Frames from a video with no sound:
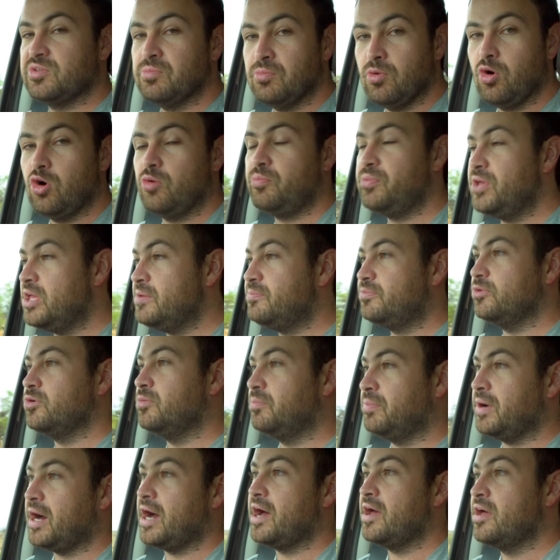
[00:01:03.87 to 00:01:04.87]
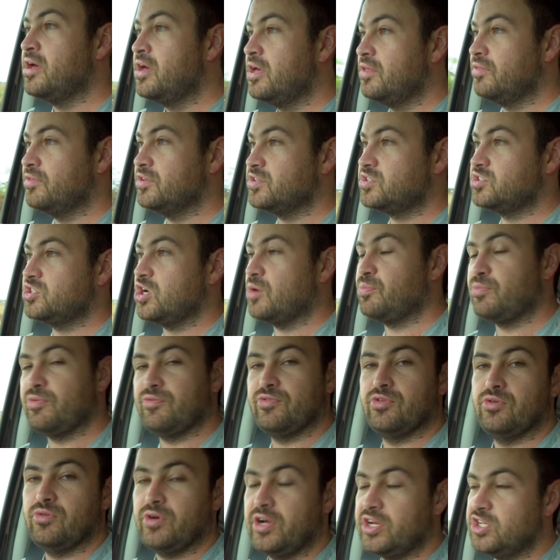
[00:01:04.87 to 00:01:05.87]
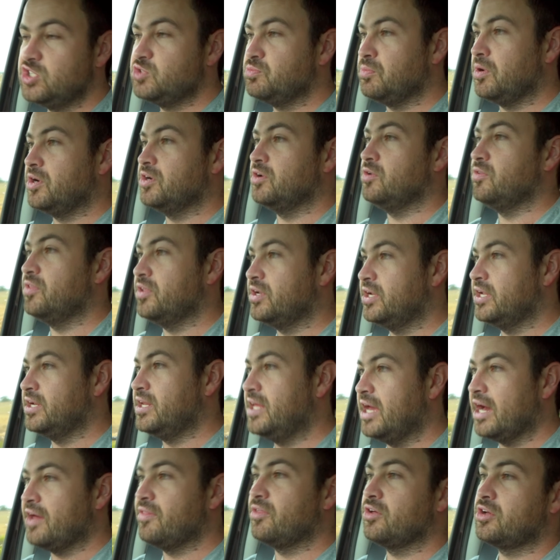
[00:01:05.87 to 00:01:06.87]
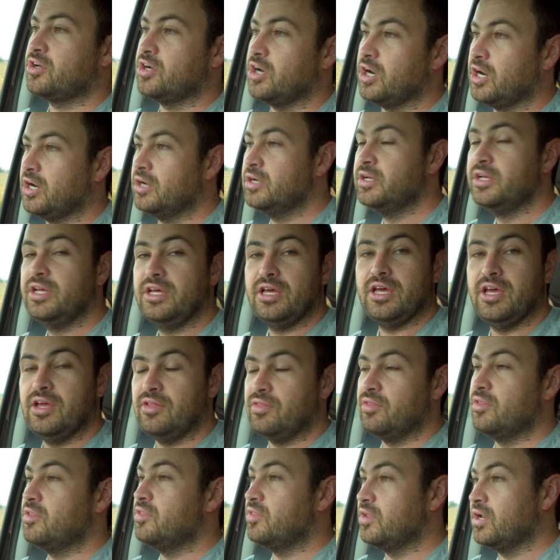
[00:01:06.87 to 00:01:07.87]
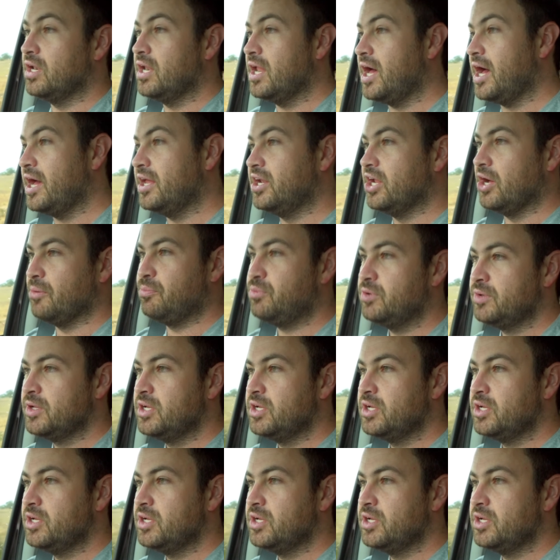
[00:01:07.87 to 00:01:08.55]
More people buy this top of the range model than any other car in the lineup.